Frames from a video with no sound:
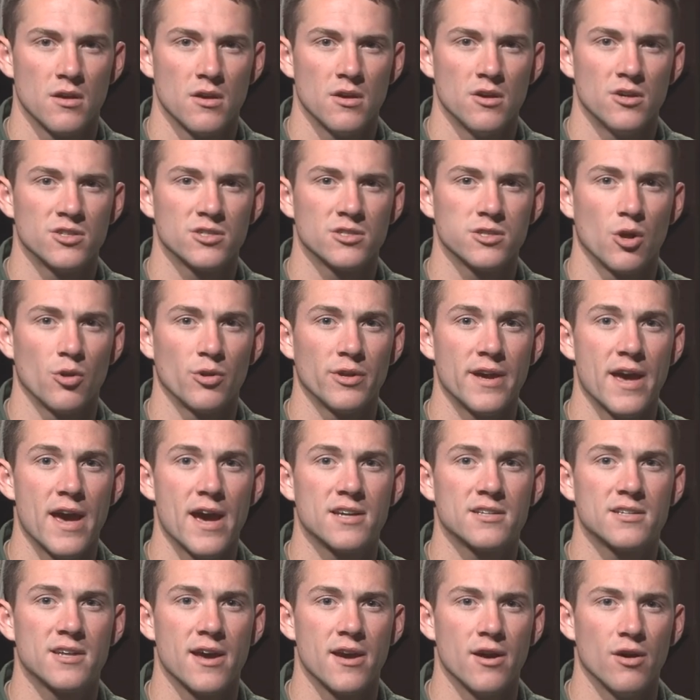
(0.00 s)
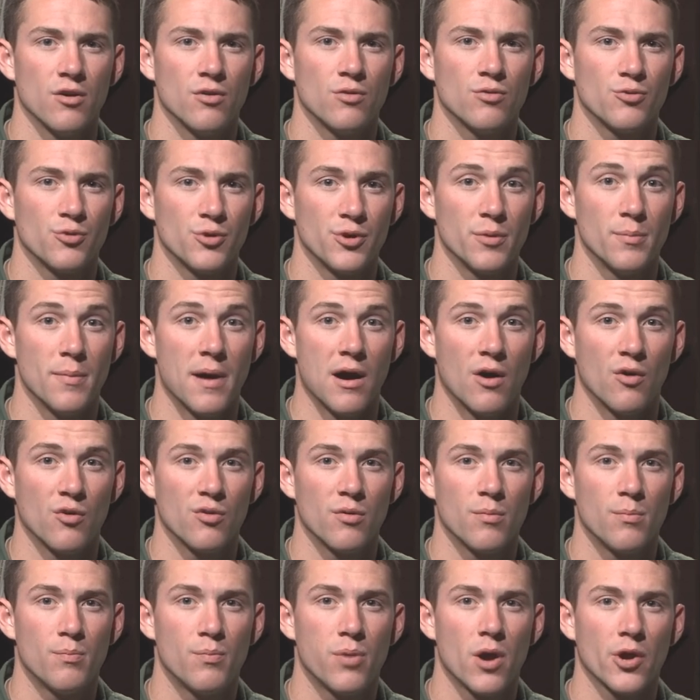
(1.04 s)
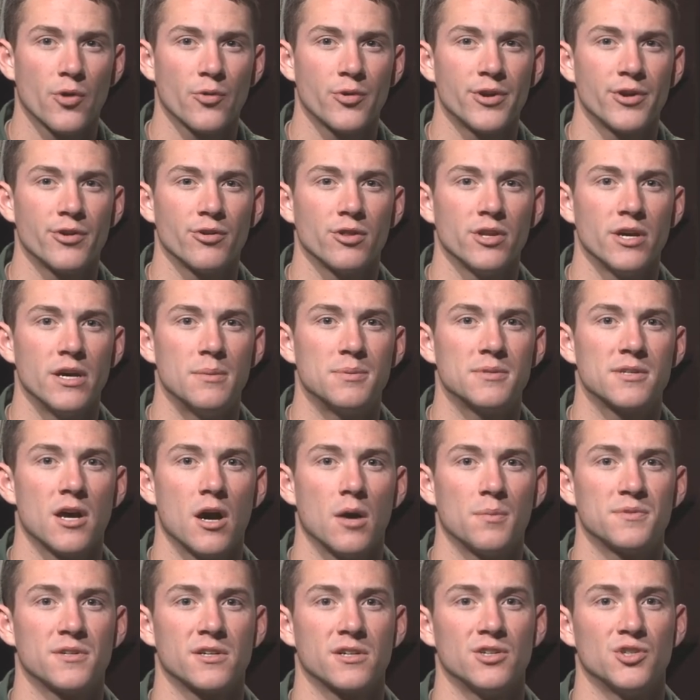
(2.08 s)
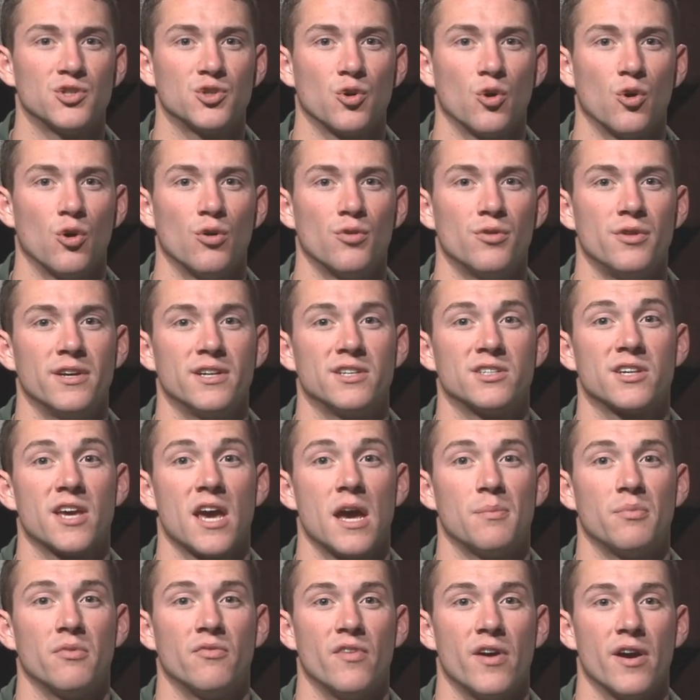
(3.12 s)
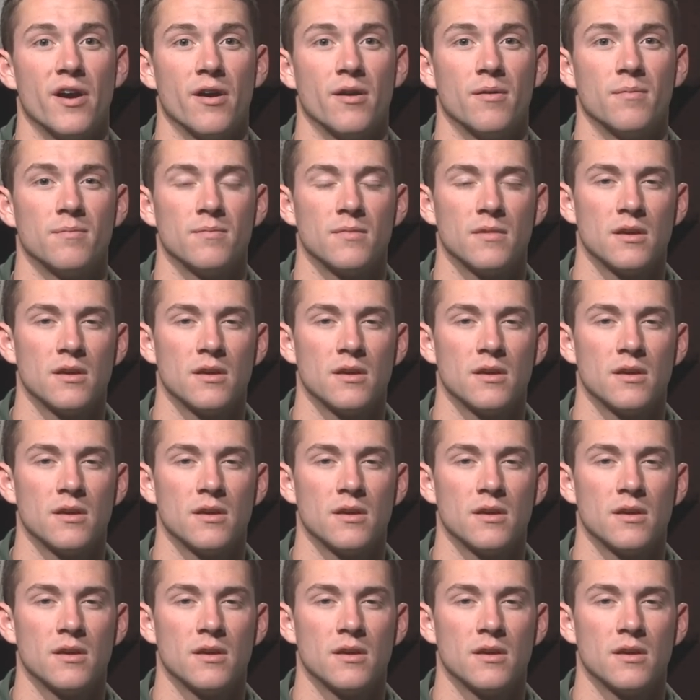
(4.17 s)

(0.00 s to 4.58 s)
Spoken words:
Slowly exhale through your mouth. Puckering your lips helps to control the escape of air.